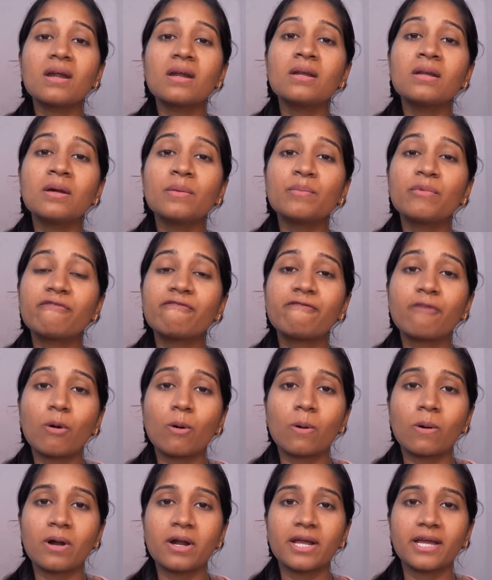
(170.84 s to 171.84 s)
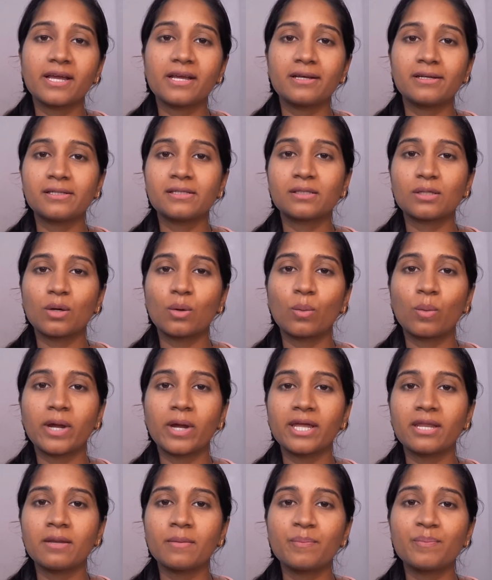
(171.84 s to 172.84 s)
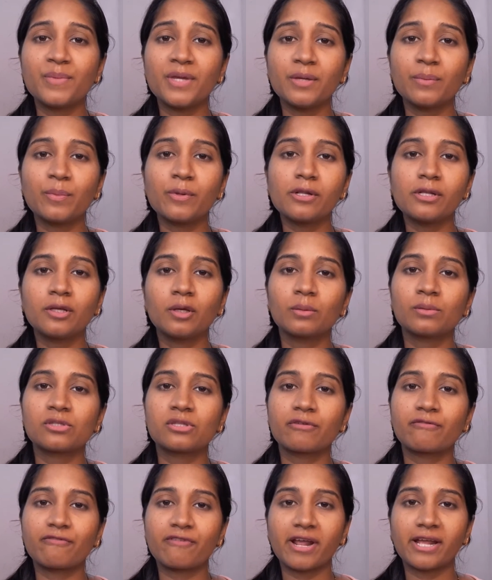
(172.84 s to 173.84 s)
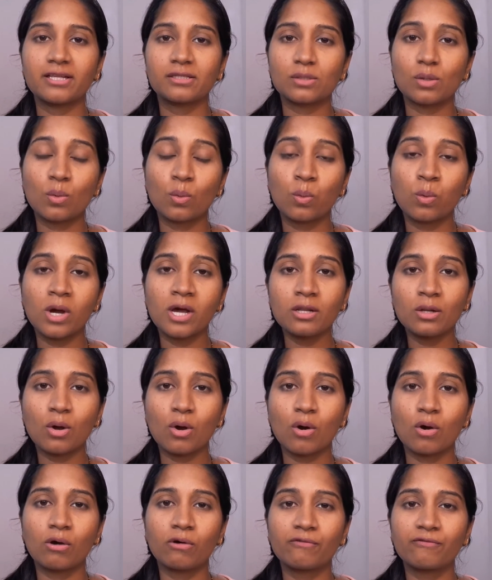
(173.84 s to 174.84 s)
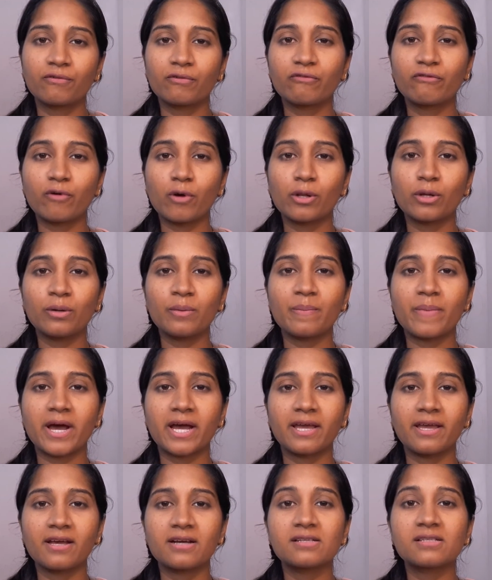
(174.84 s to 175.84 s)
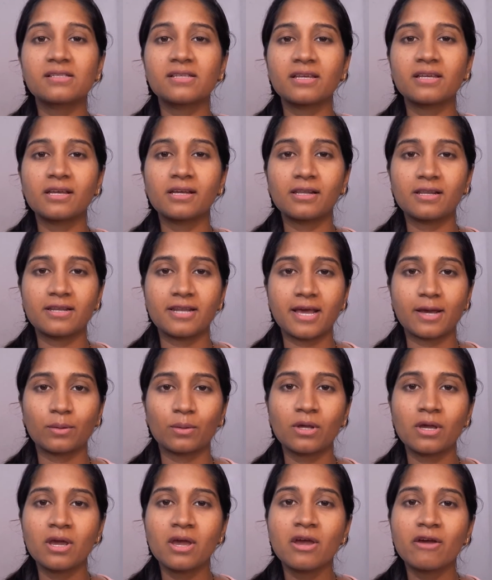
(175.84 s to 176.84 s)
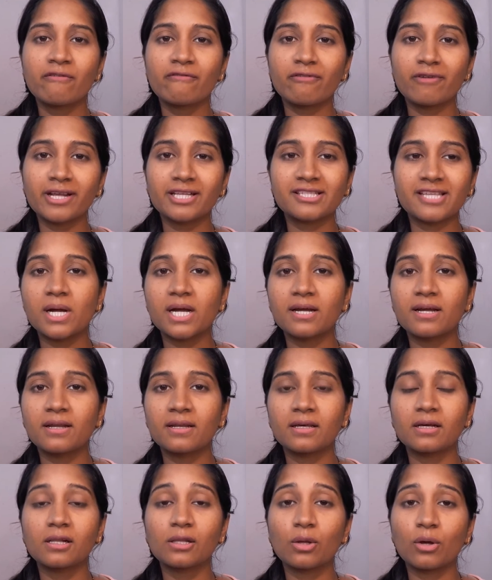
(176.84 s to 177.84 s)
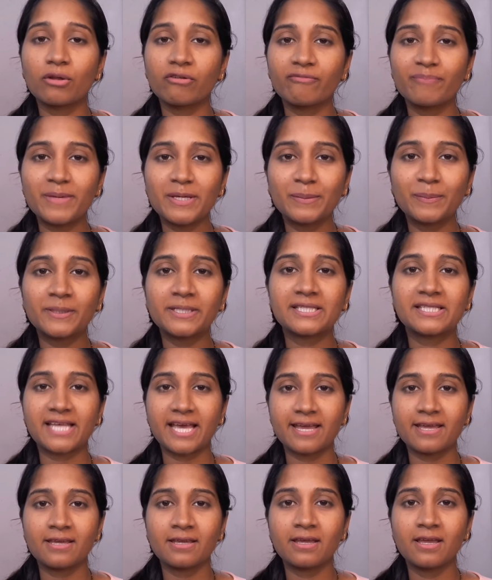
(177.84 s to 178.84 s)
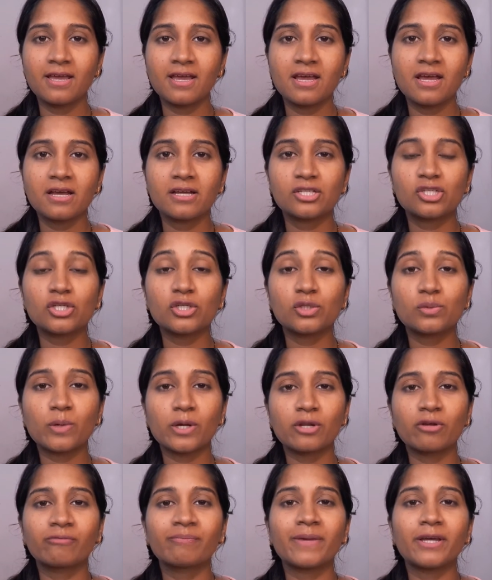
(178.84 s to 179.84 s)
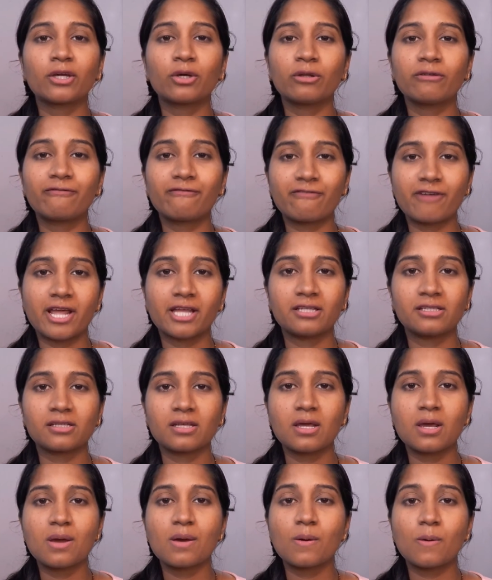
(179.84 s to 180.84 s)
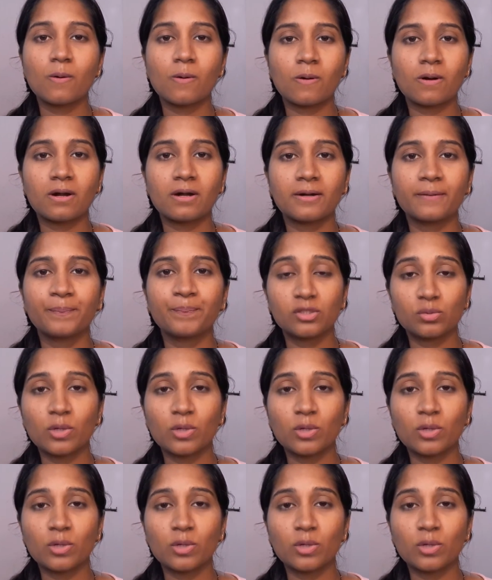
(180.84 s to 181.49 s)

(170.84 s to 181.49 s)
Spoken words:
Error number 4 is when people use the phrase "one of" followed by a singular noun. For example, I've heard a lot of people saying, "She's one of my good friends," or